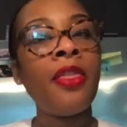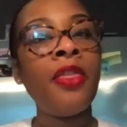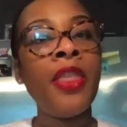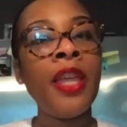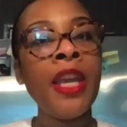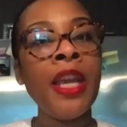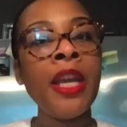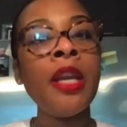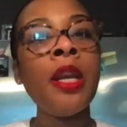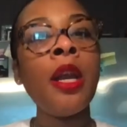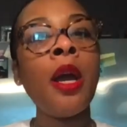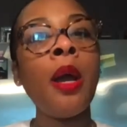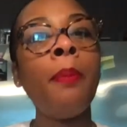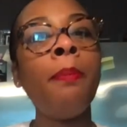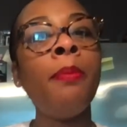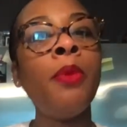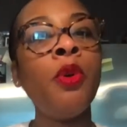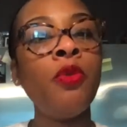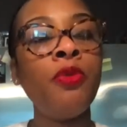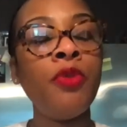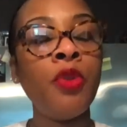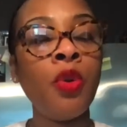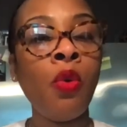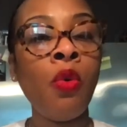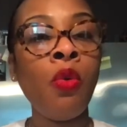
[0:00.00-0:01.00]
then
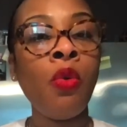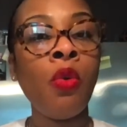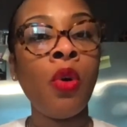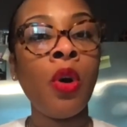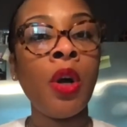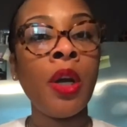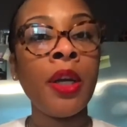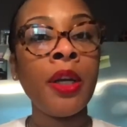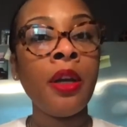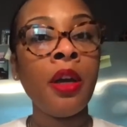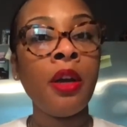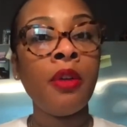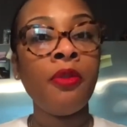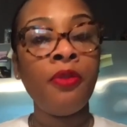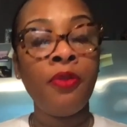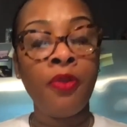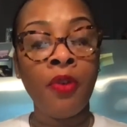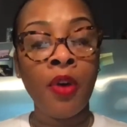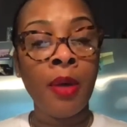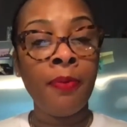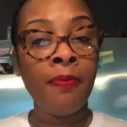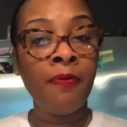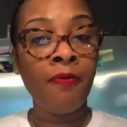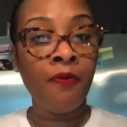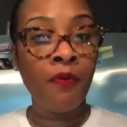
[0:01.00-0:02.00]
moved on
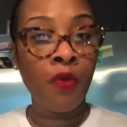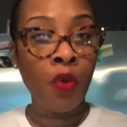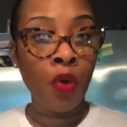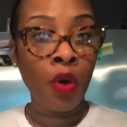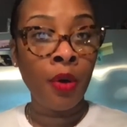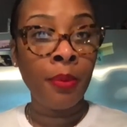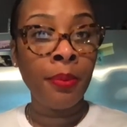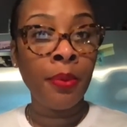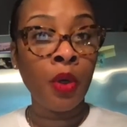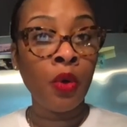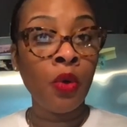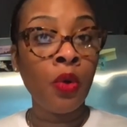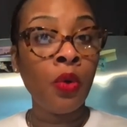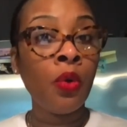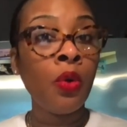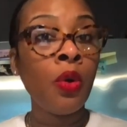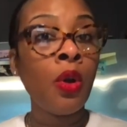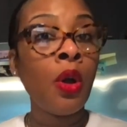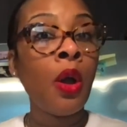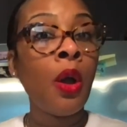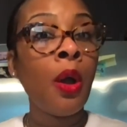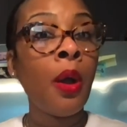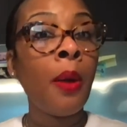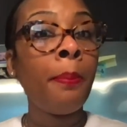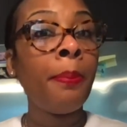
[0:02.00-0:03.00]
from formal
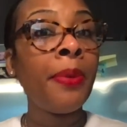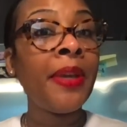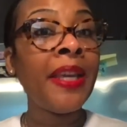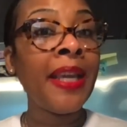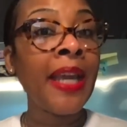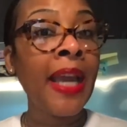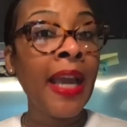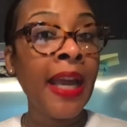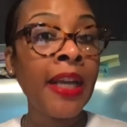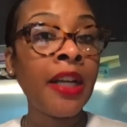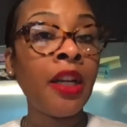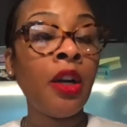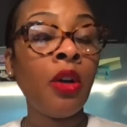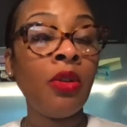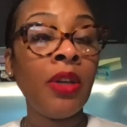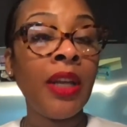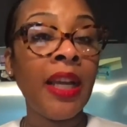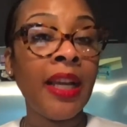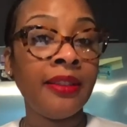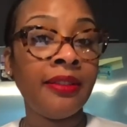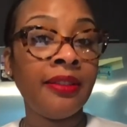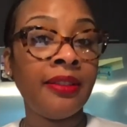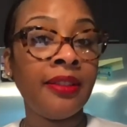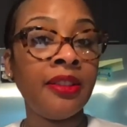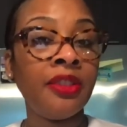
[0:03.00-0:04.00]
piano
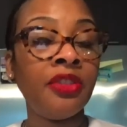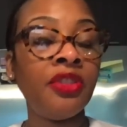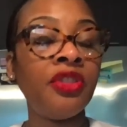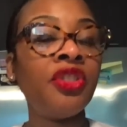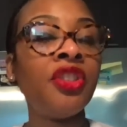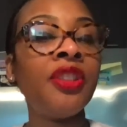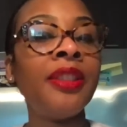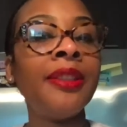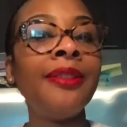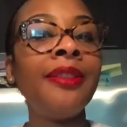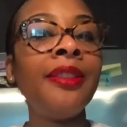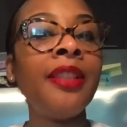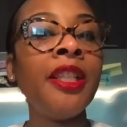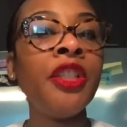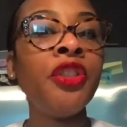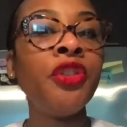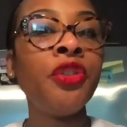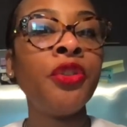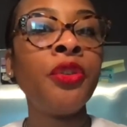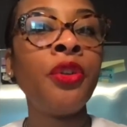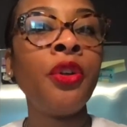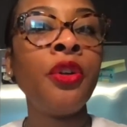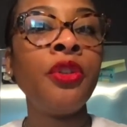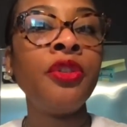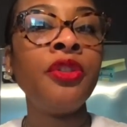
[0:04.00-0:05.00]
lessons to
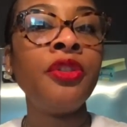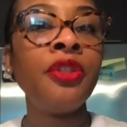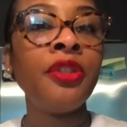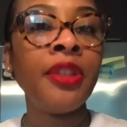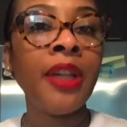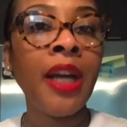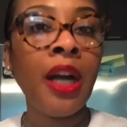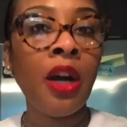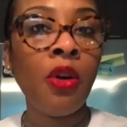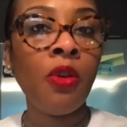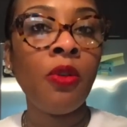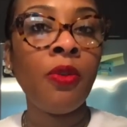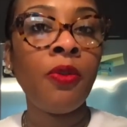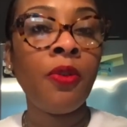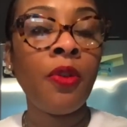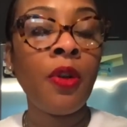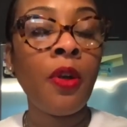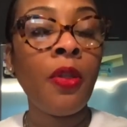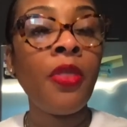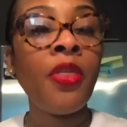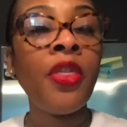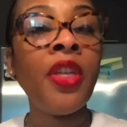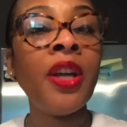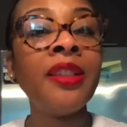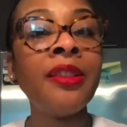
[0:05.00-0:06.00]
teaching herself
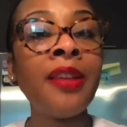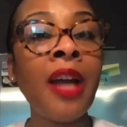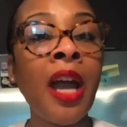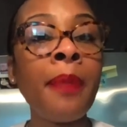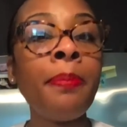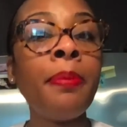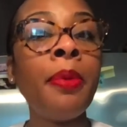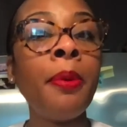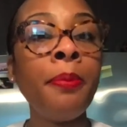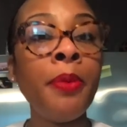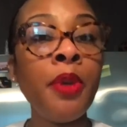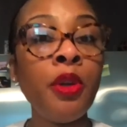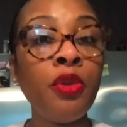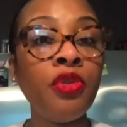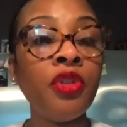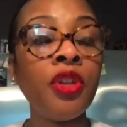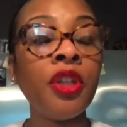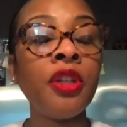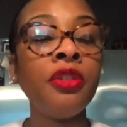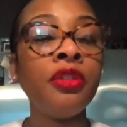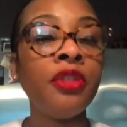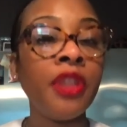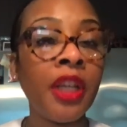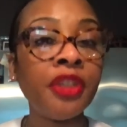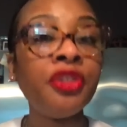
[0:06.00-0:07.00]
the type of
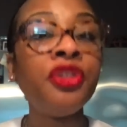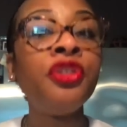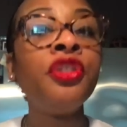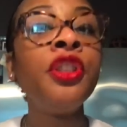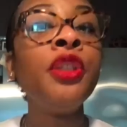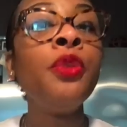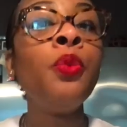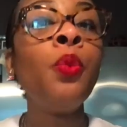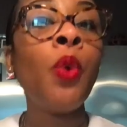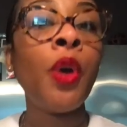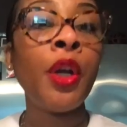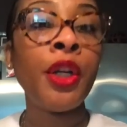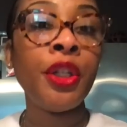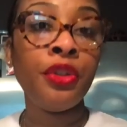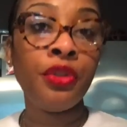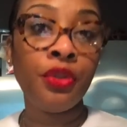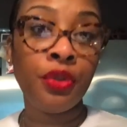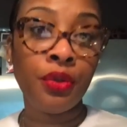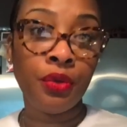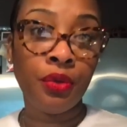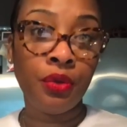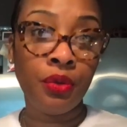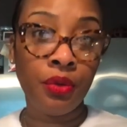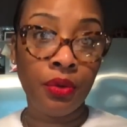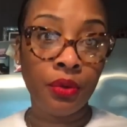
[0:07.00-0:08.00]
music that she wanted
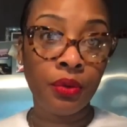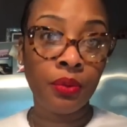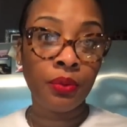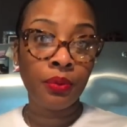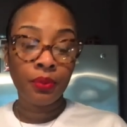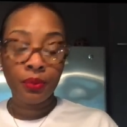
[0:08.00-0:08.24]
to do.